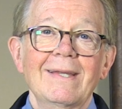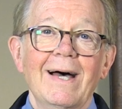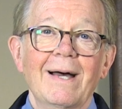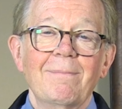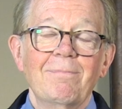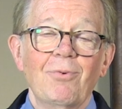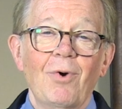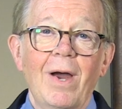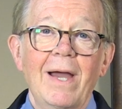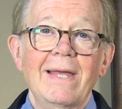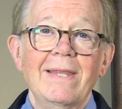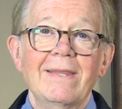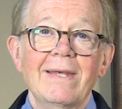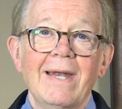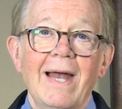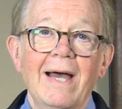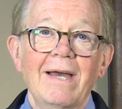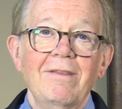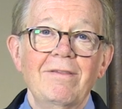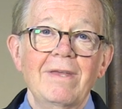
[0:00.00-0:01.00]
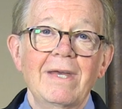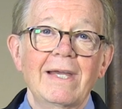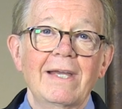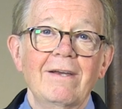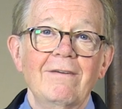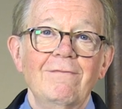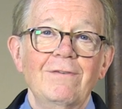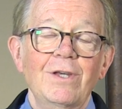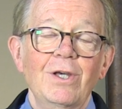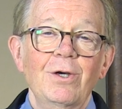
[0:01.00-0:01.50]
I pray that I
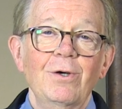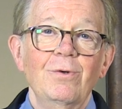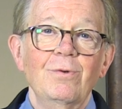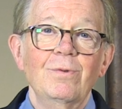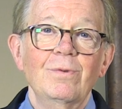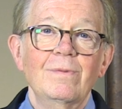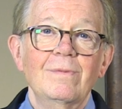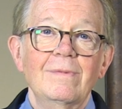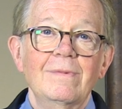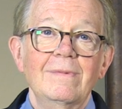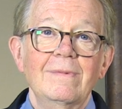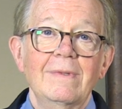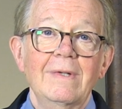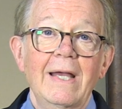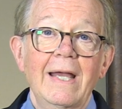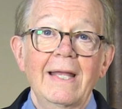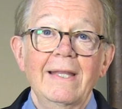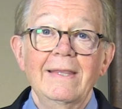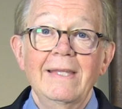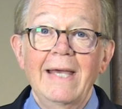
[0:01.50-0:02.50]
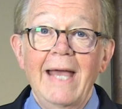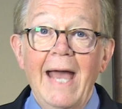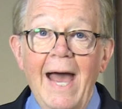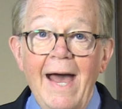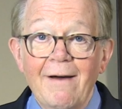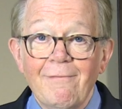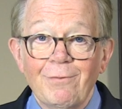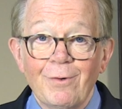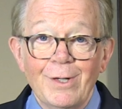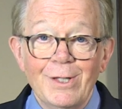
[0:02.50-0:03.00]
think of you in the
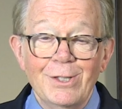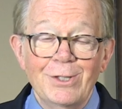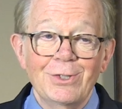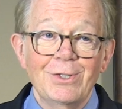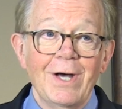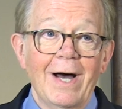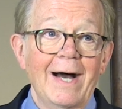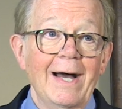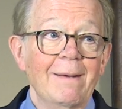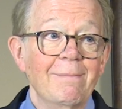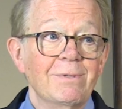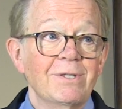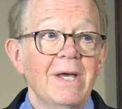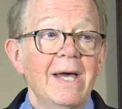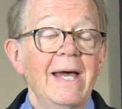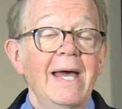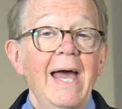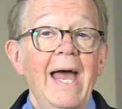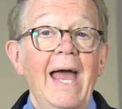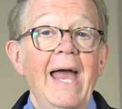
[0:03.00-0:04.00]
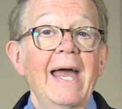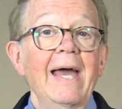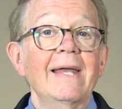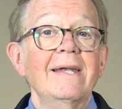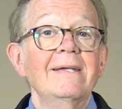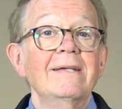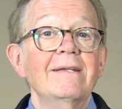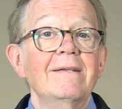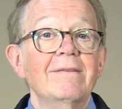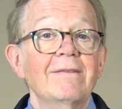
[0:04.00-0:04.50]
average times,
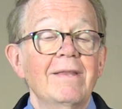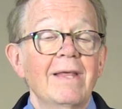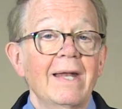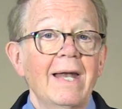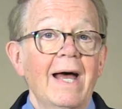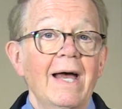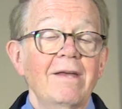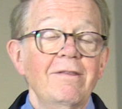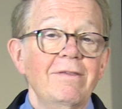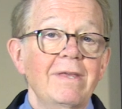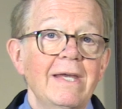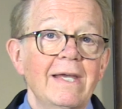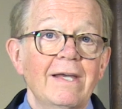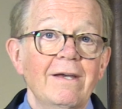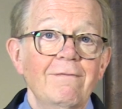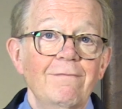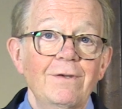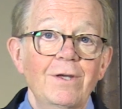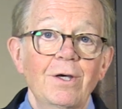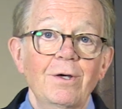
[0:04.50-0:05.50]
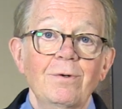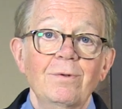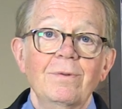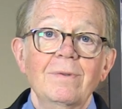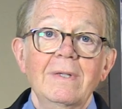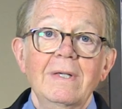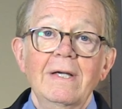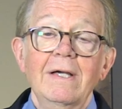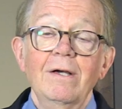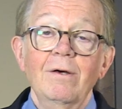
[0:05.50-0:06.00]
and that I think of
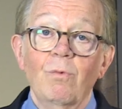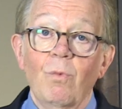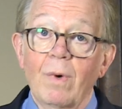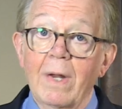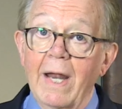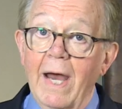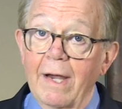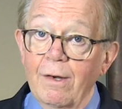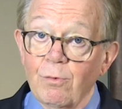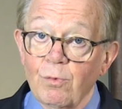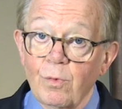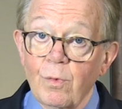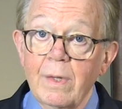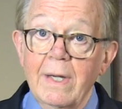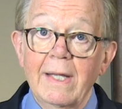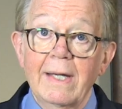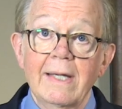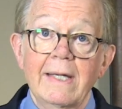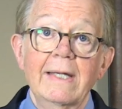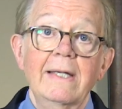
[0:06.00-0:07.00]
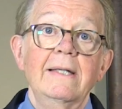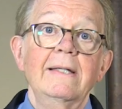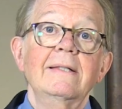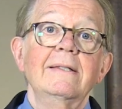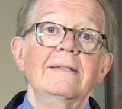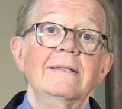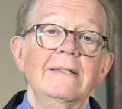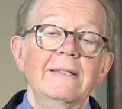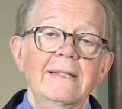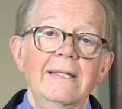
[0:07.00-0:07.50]
you when I really
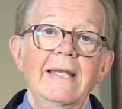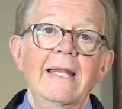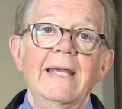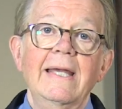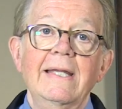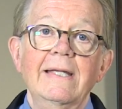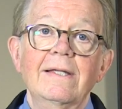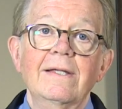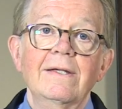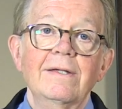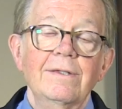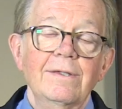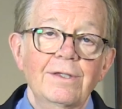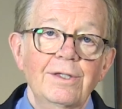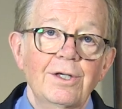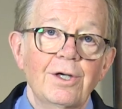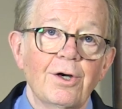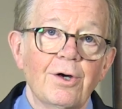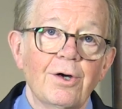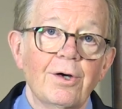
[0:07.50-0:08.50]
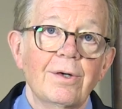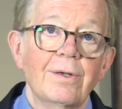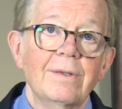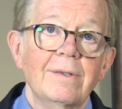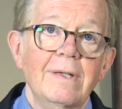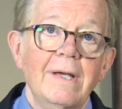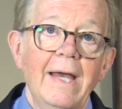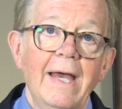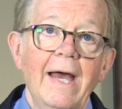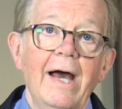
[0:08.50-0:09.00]
need your
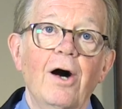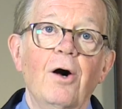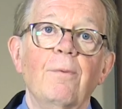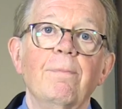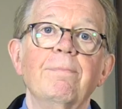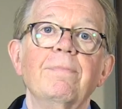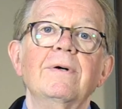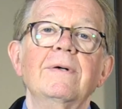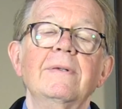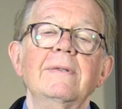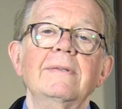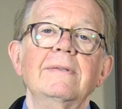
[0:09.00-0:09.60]
help